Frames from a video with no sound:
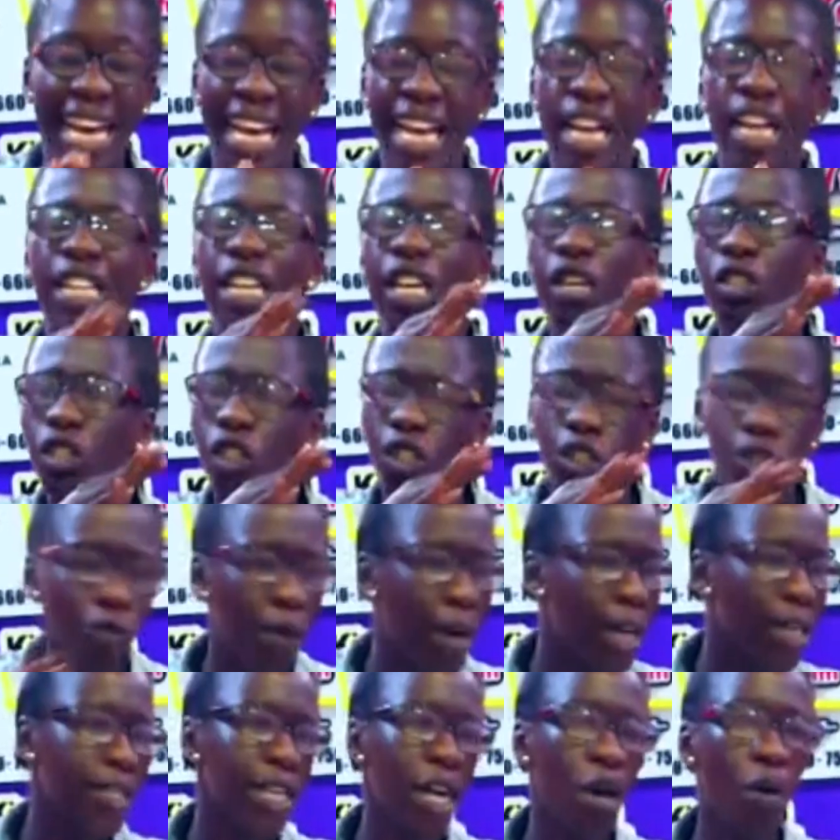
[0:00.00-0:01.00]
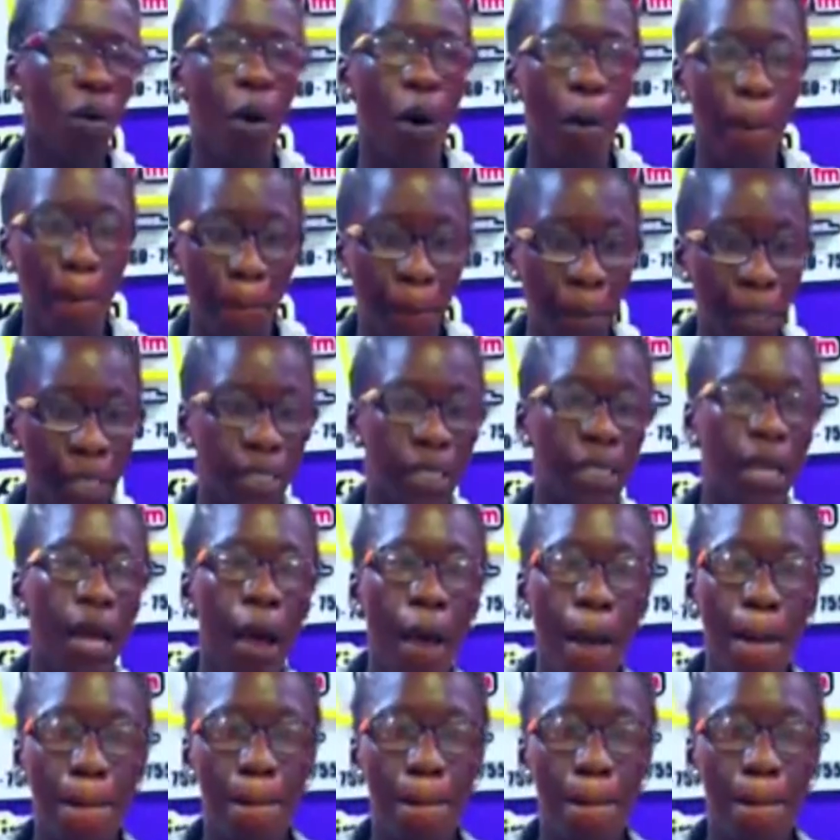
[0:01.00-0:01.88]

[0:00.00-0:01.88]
any true idea complete